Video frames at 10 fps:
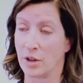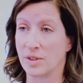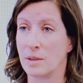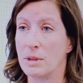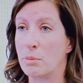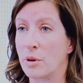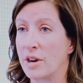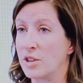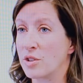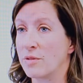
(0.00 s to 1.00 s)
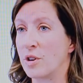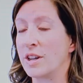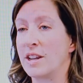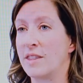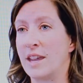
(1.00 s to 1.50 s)
You know, some people are
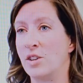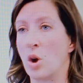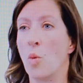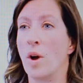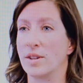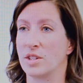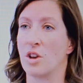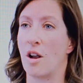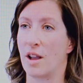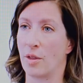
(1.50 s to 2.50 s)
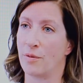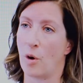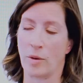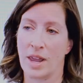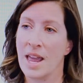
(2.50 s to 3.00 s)
introverted and they don't want to talk on the
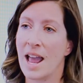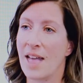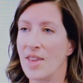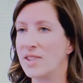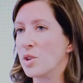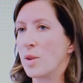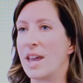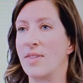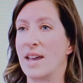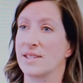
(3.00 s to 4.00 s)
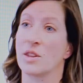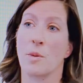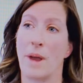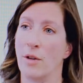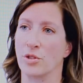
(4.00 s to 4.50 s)
phone. And that's okay, that's
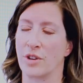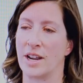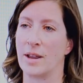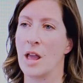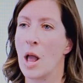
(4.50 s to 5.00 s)
their boundary.